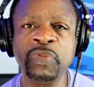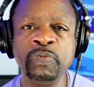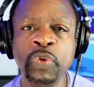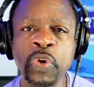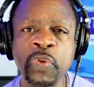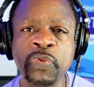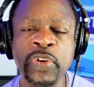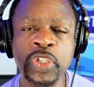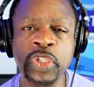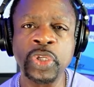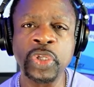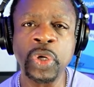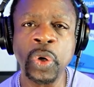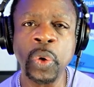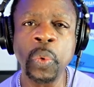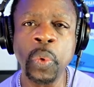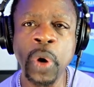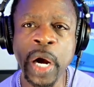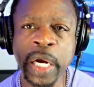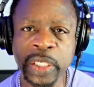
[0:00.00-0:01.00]
movies to go
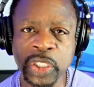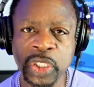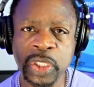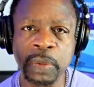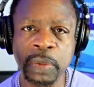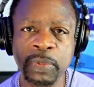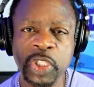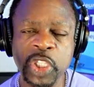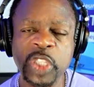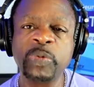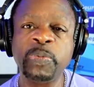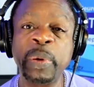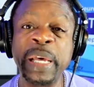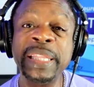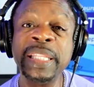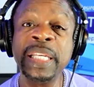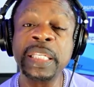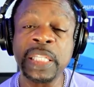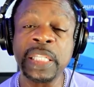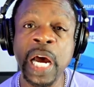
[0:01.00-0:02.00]
watch them.
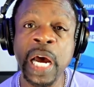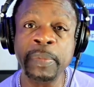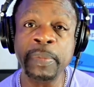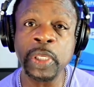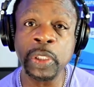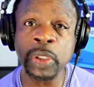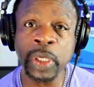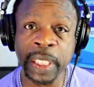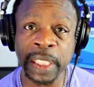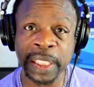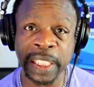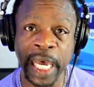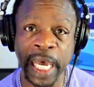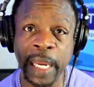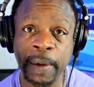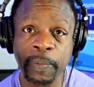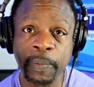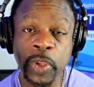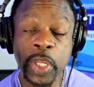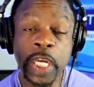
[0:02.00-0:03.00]
Spend the time and look at that.